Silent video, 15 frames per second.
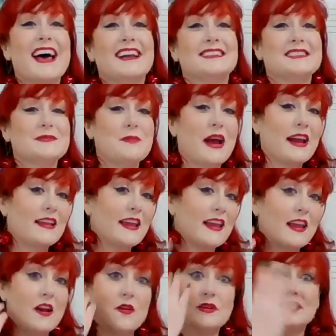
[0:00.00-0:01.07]
and
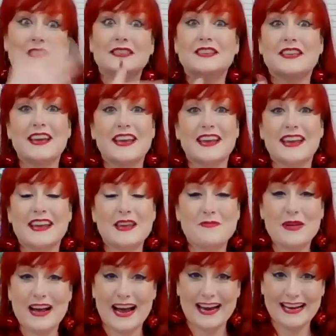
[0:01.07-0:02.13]
smiling, and always looking and
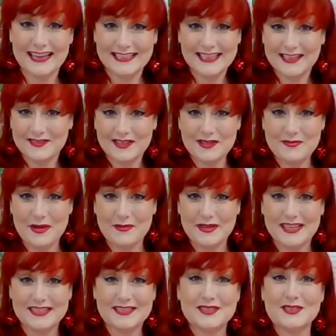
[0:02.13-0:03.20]
keeping eye contact with your
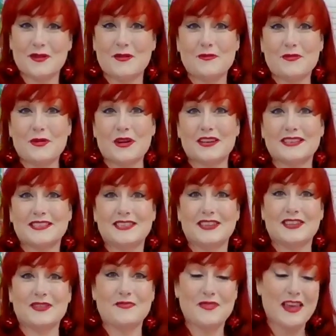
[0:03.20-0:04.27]
baby is so important
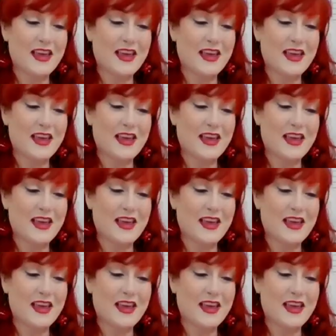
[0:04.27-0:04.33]
too.